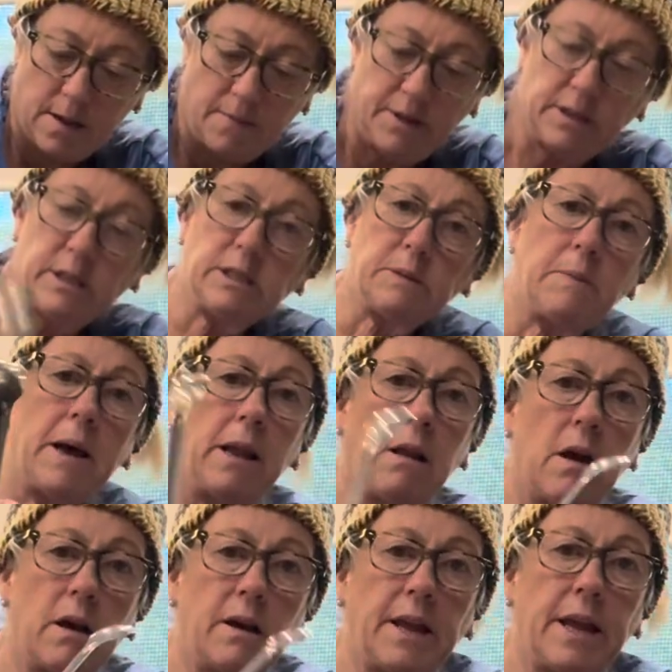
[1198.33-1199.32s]
This is my
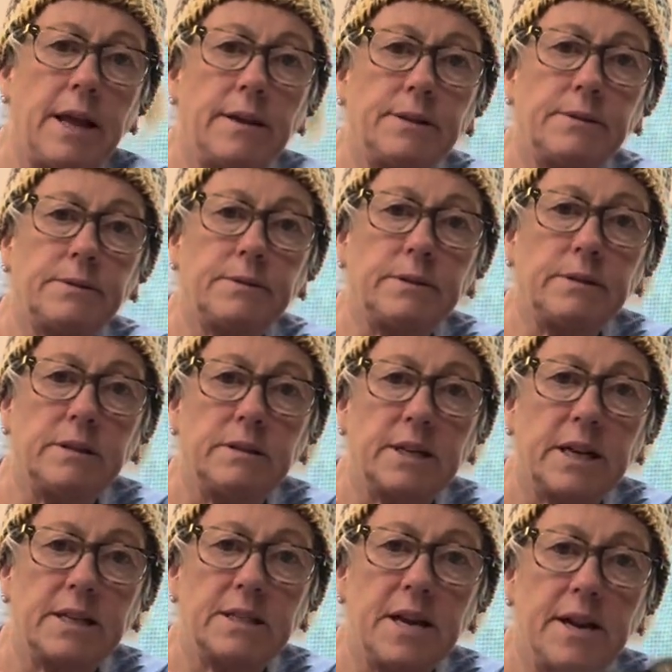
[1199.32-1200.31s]
long-handled
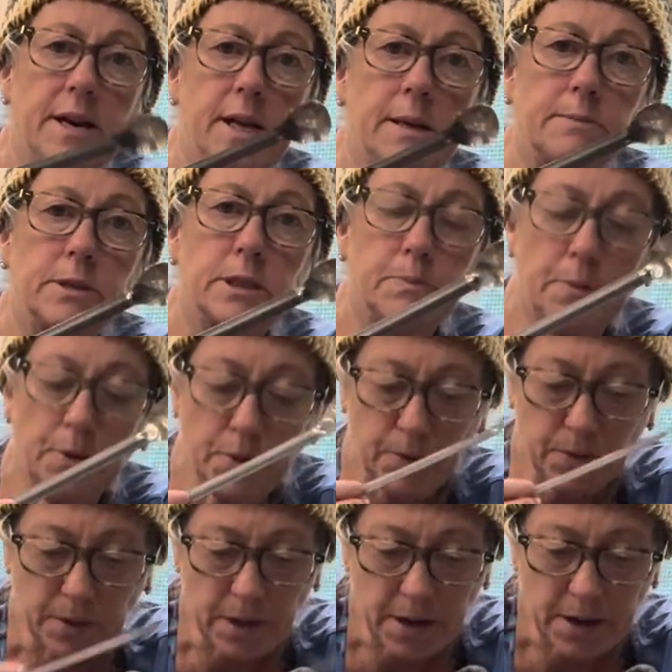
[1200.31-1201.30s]
titanium
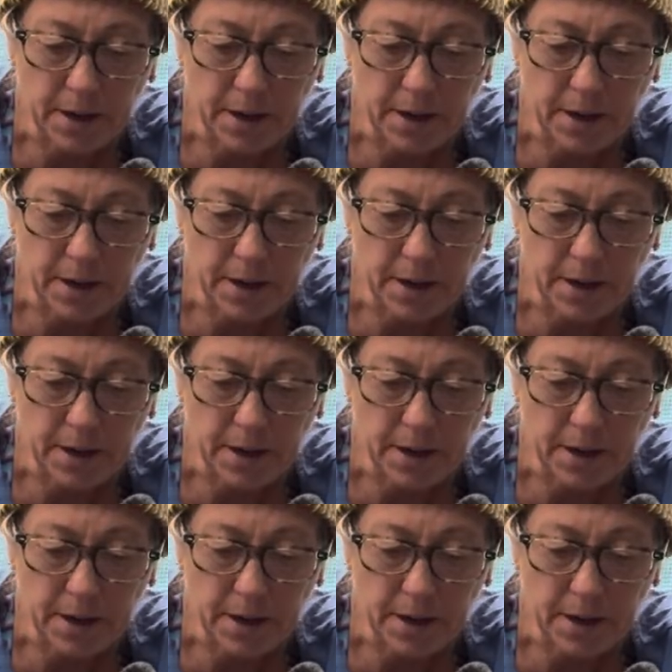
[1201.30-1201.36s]
spoon,